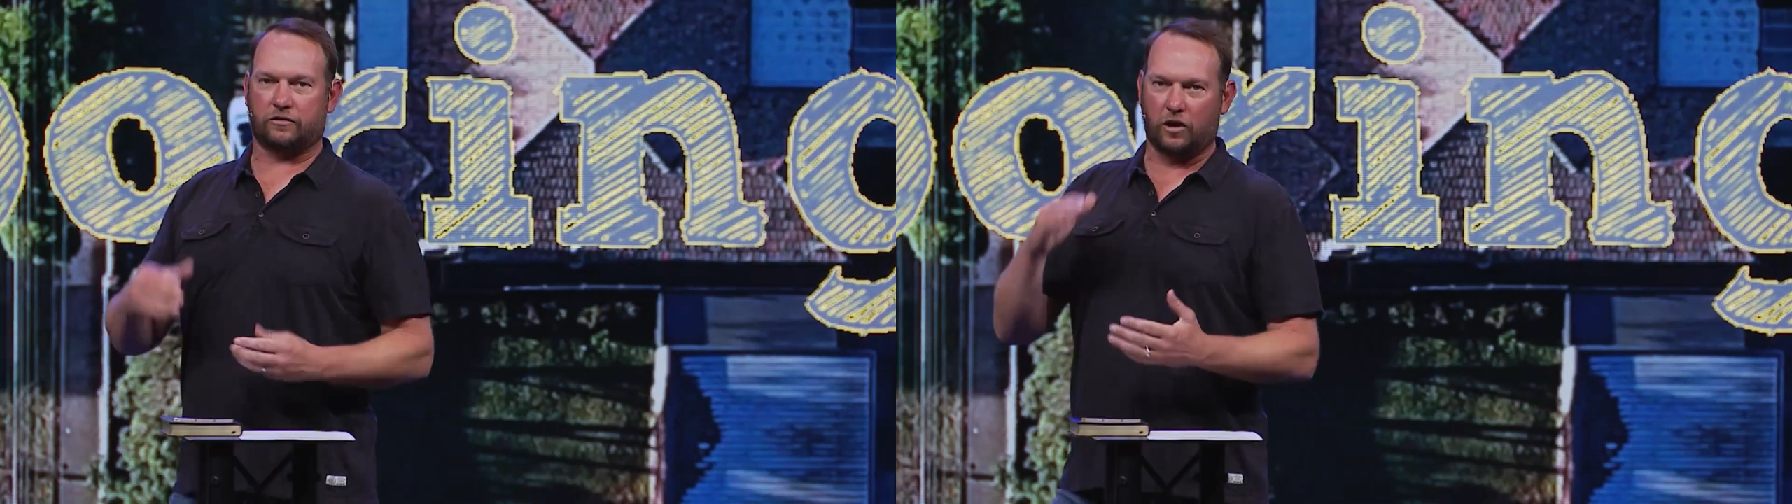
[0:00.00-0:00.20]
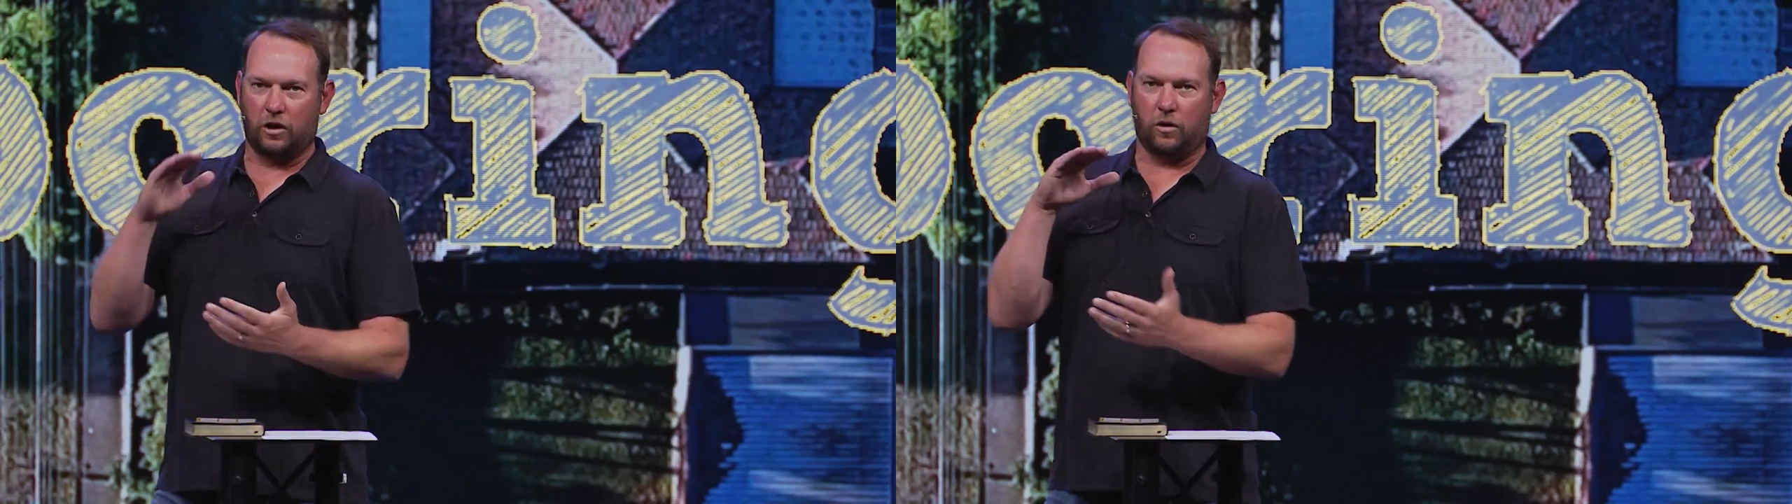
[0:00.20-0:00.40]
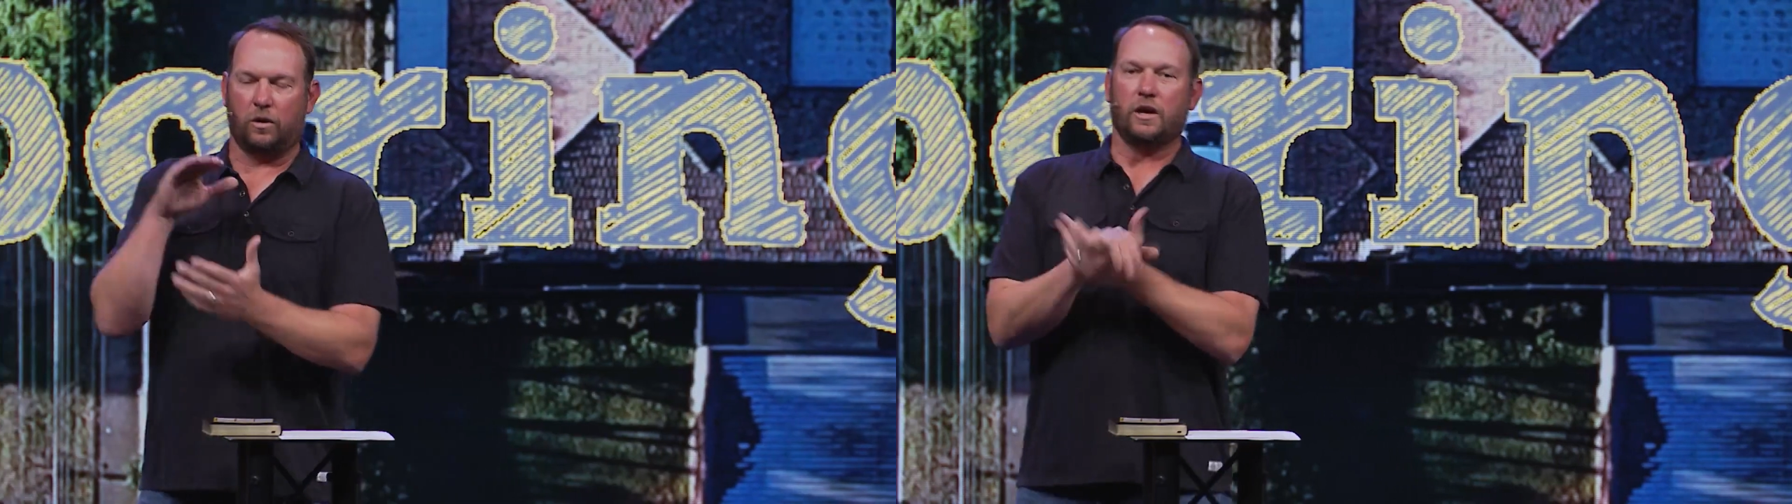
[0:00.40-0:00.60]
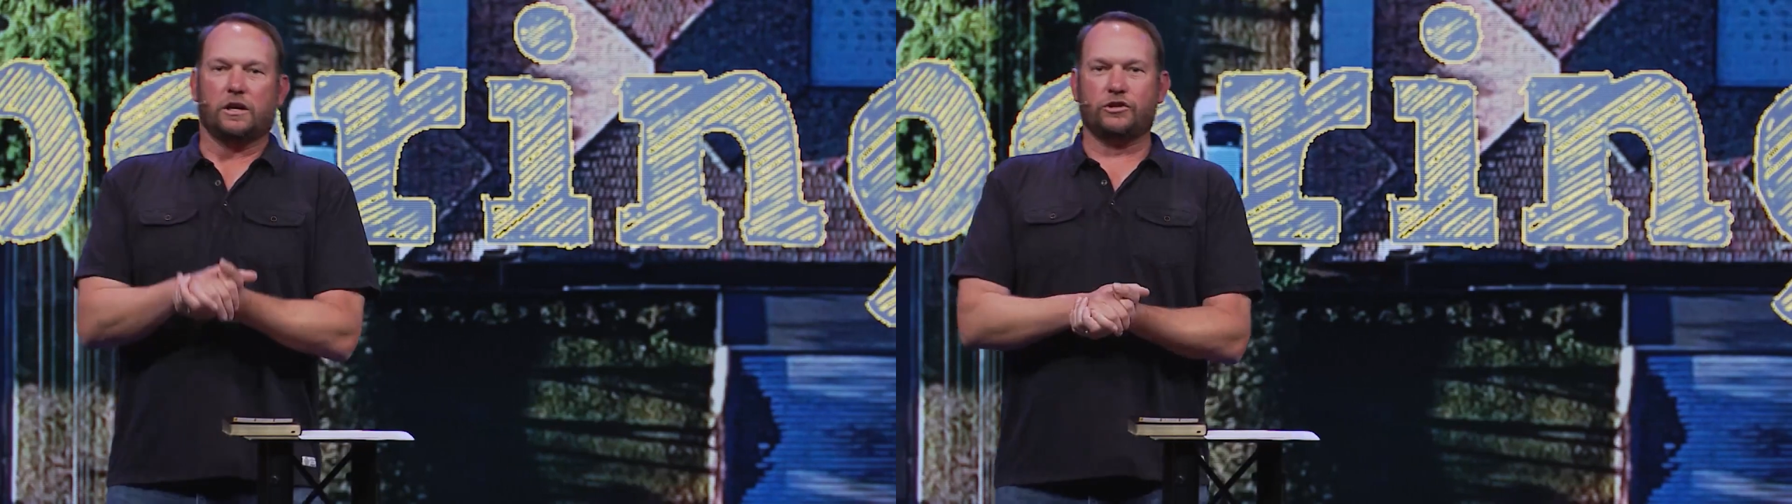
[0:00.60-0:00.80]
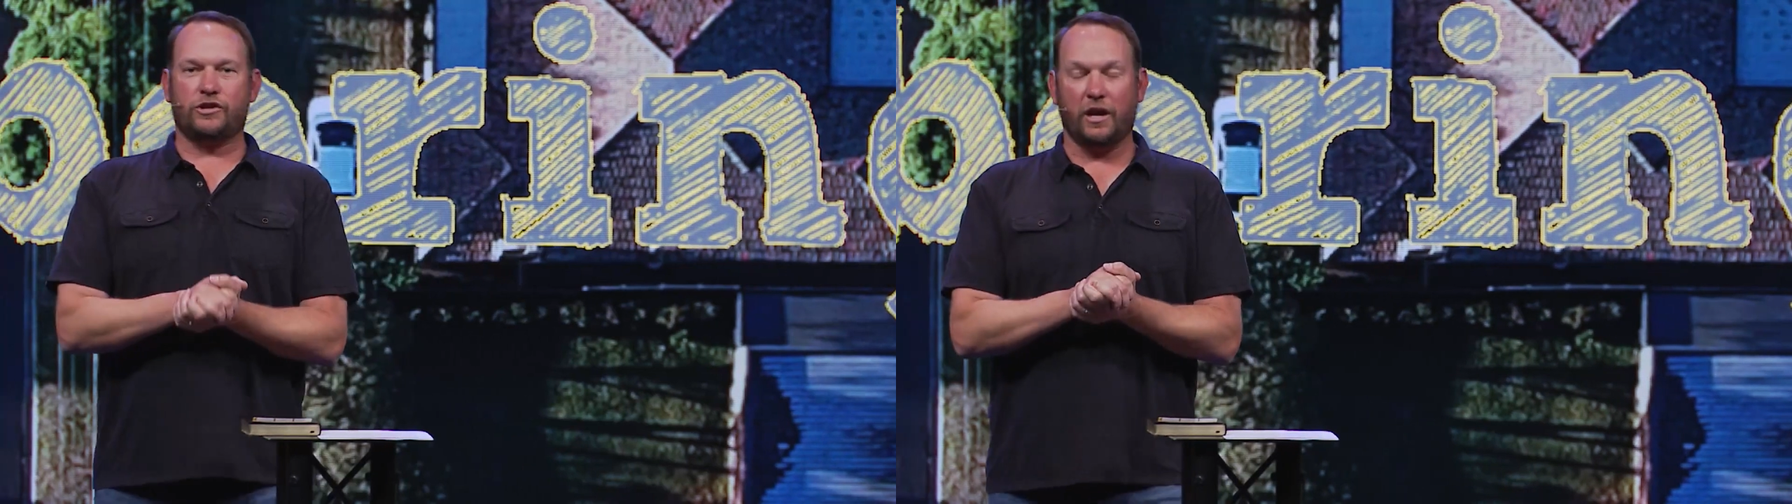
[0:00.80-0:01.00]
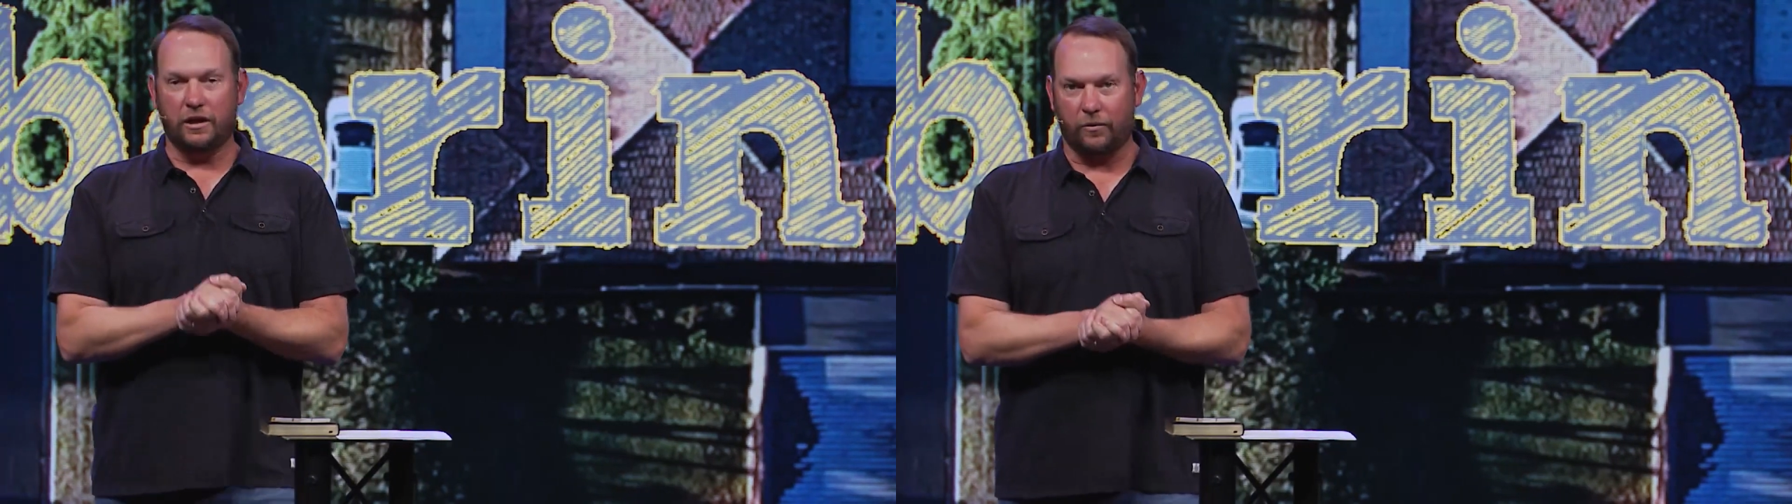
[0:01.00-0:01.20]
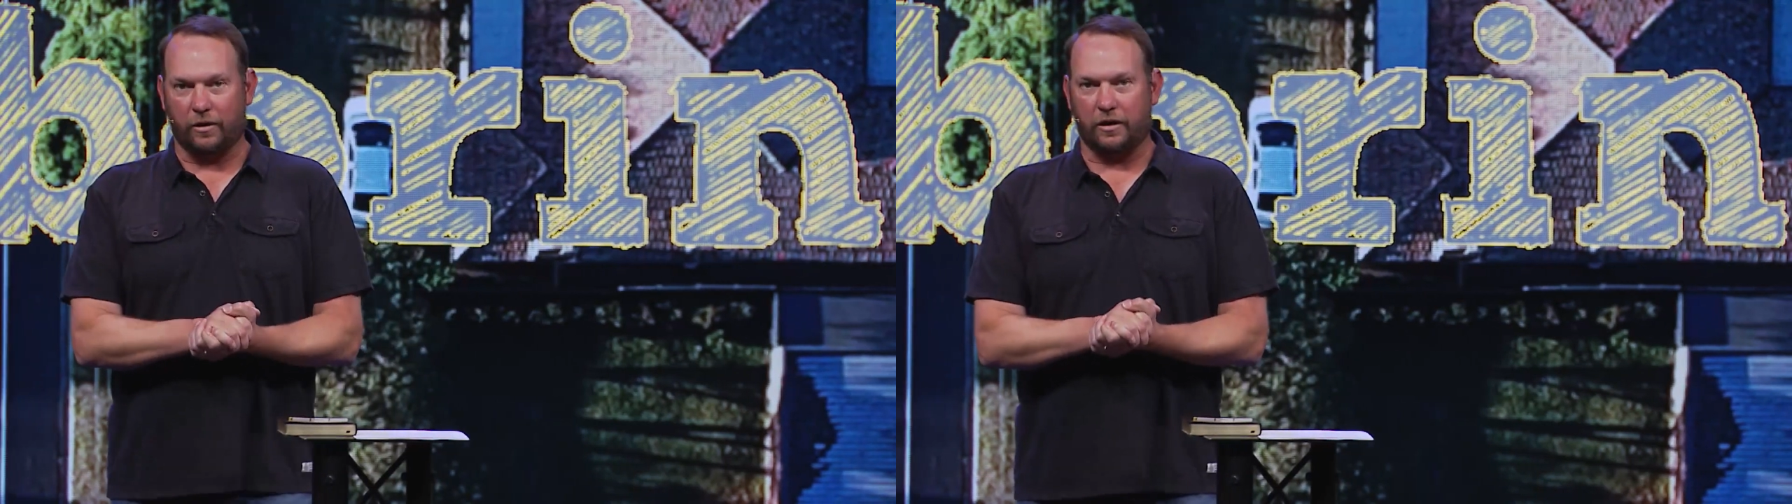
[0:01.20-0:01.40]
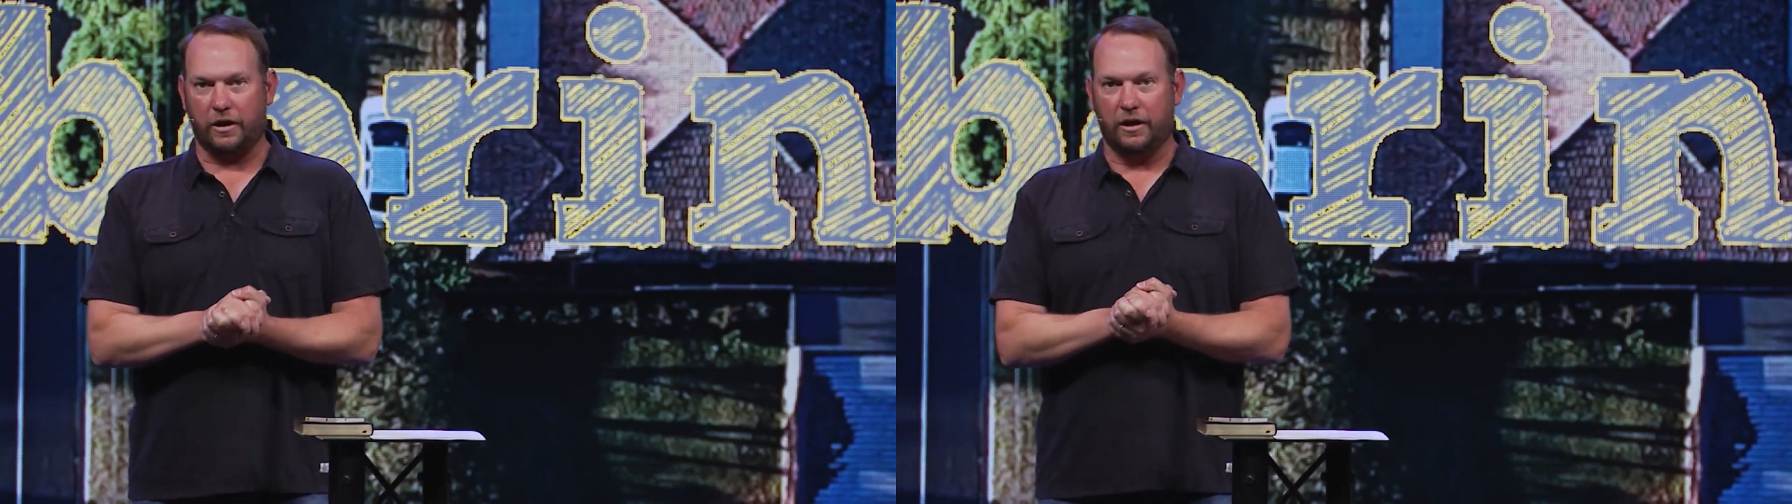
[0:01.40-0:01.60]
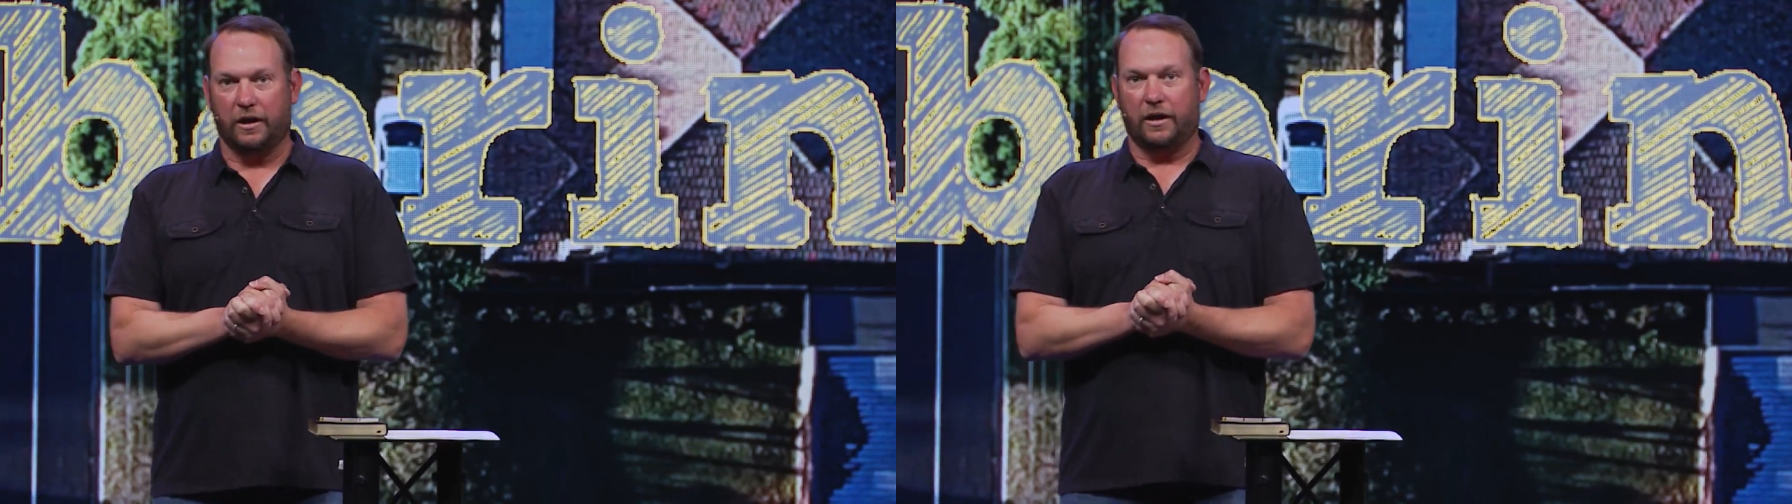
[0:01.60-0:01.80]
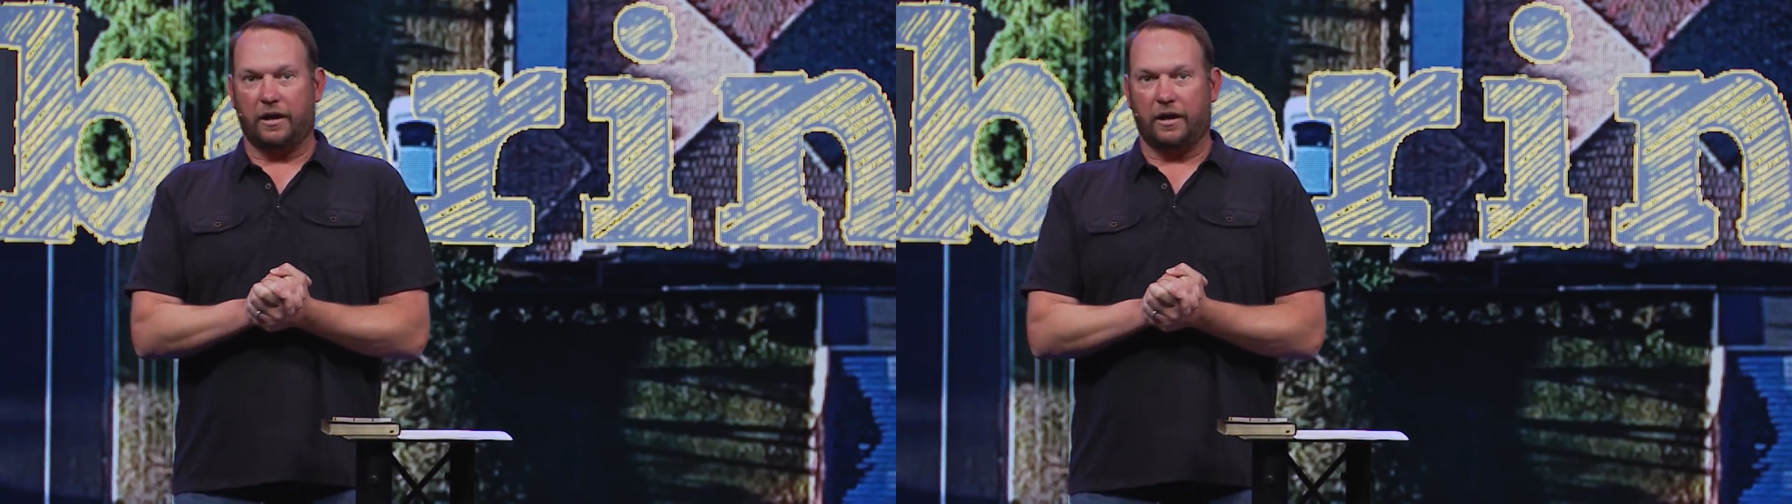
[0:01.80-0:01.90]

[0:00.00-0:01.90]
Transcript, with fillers: so January,